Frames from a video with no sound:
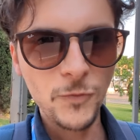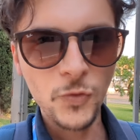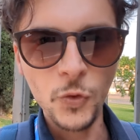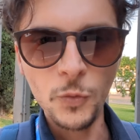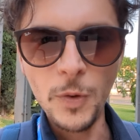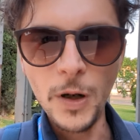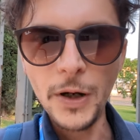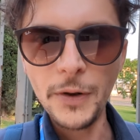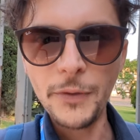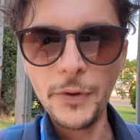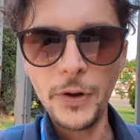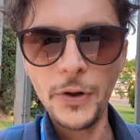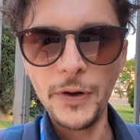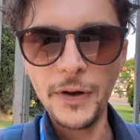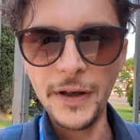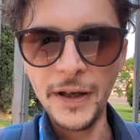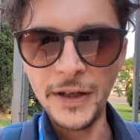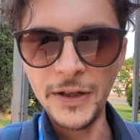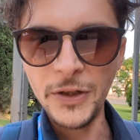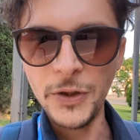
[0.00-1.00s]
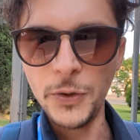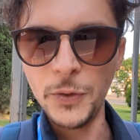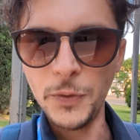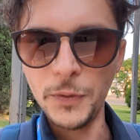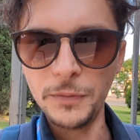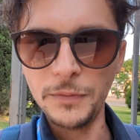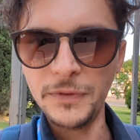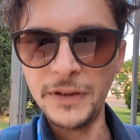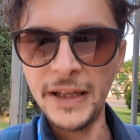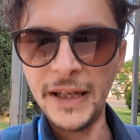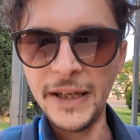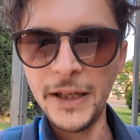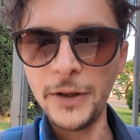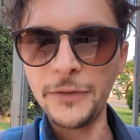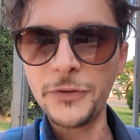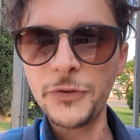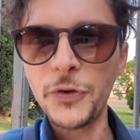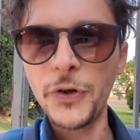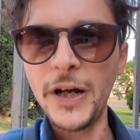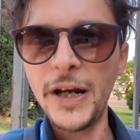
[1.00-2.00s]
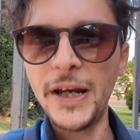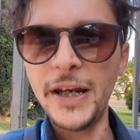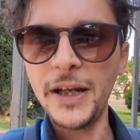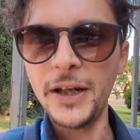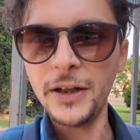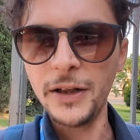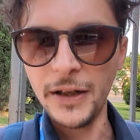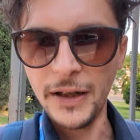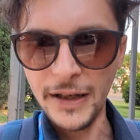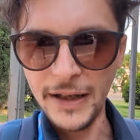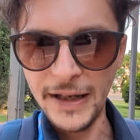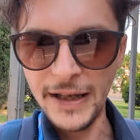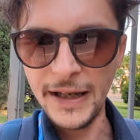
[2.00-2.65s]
Tomorrow, a new day of training